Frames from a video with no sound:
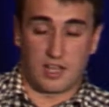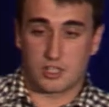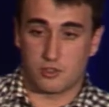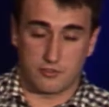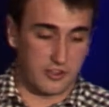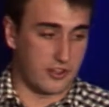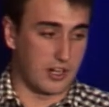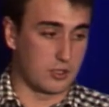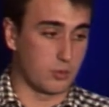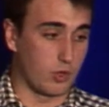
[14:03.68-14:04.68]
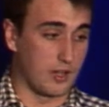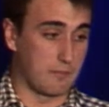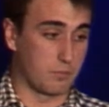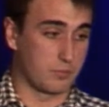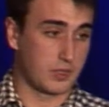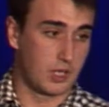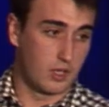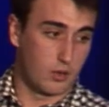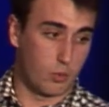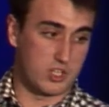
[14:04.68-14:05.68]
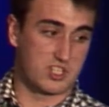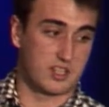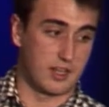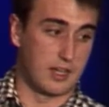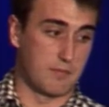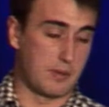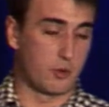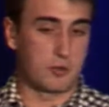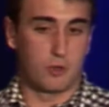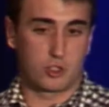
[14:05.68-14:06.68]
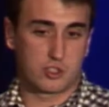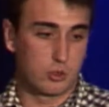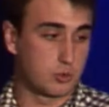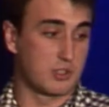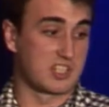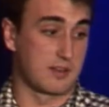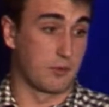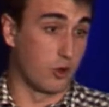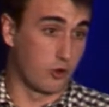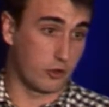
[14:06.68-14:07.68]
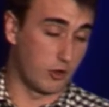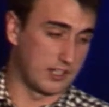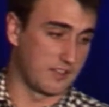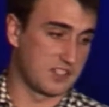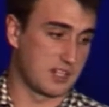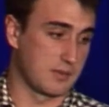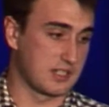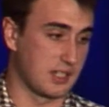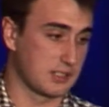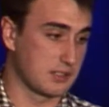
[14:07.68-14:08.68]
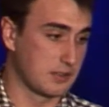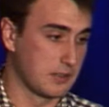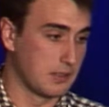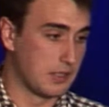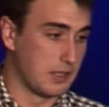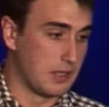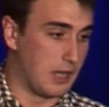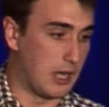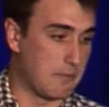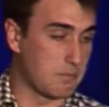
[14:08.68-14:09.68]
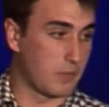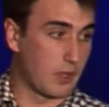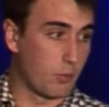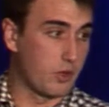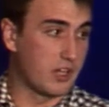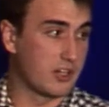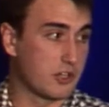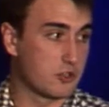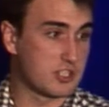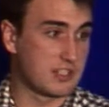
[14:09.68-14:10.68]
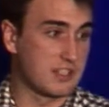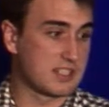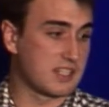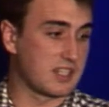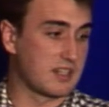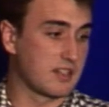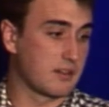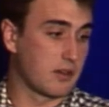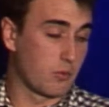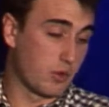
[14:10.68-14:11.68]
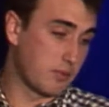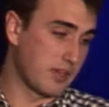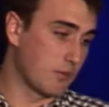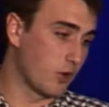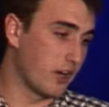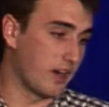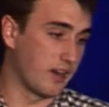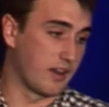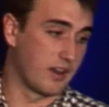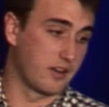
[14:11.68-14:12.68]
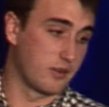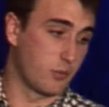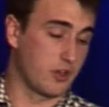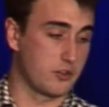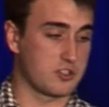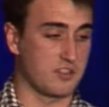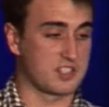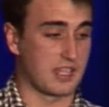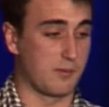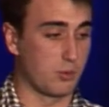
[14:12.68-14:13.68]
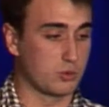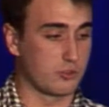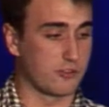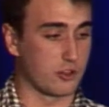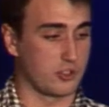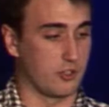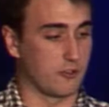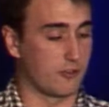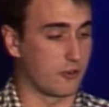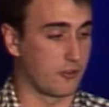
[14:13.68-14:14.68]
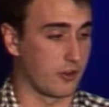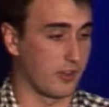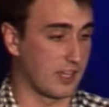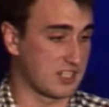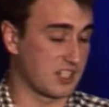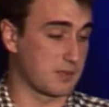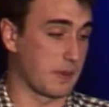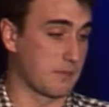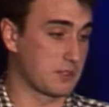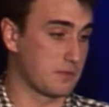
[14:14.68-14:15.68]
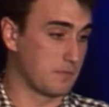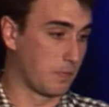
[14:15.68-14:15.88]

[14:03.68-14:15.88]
actually figure out which memory blocks go to the same or collide in the same slice. We are using this with VMware, and we're using this time Ubuntu 14.04 as guest VMs.